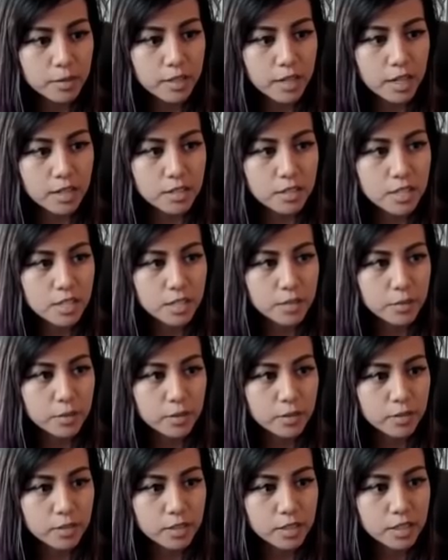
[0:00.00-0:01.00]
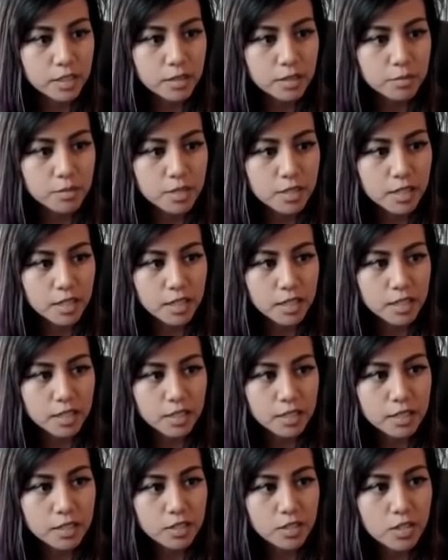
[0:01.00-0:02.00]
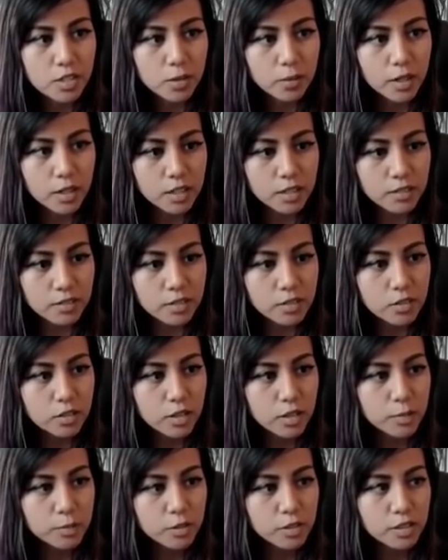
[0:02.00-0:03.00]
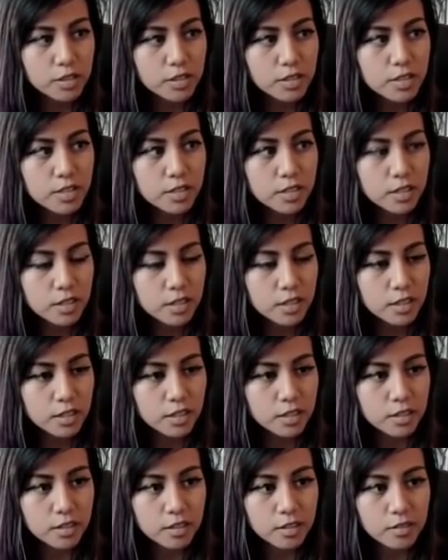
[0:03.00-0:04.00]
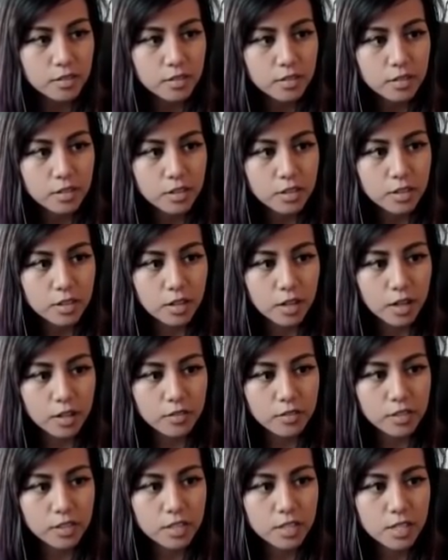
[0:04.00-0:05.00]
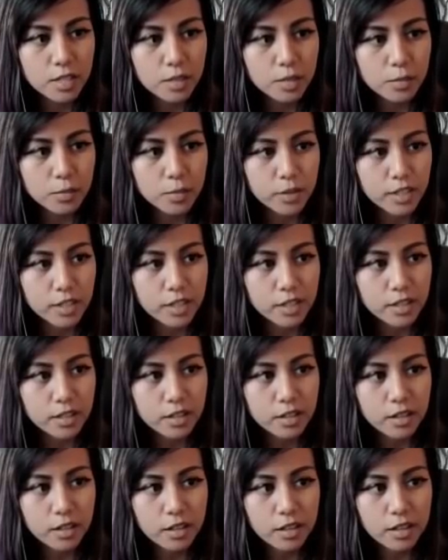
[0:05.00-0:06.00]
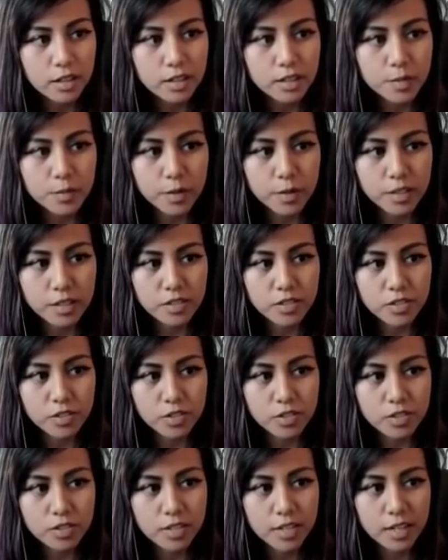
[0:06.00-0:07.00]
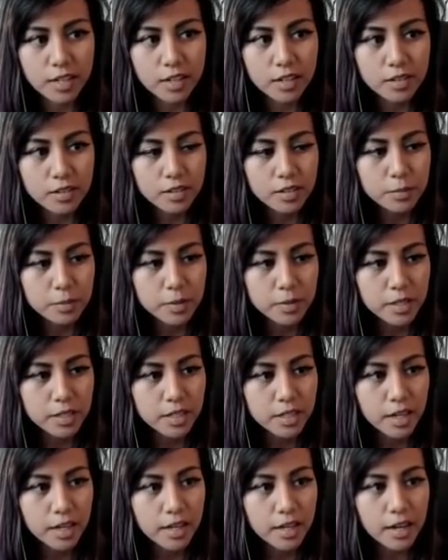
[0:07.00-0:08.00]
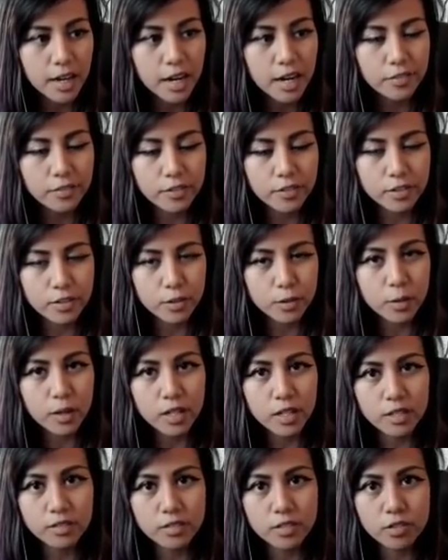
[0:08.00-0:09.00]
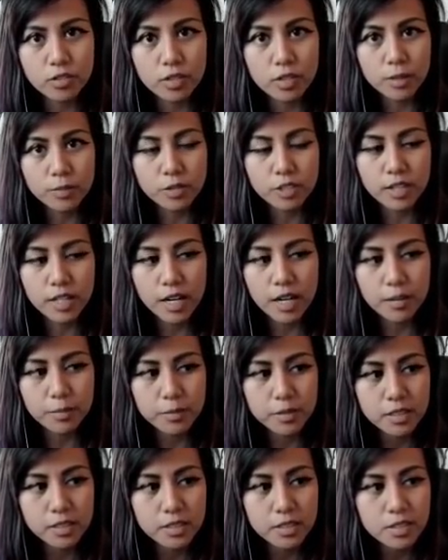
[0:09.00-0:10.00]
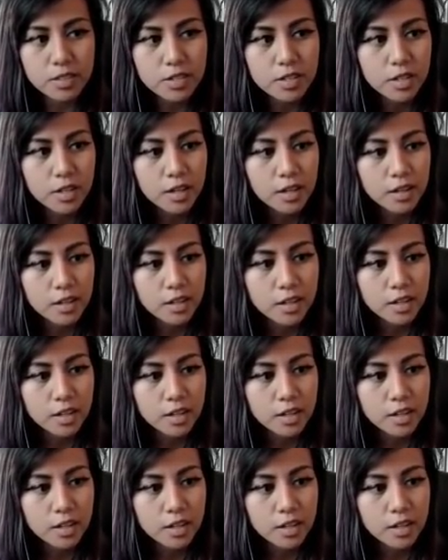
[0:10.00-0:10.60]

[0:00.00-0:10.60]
goblin housekeeping really comes in handy. So Wall of Disruption is gonna, you know, obviously bring his monsters down a bit. And after the Wall of Disruption happens,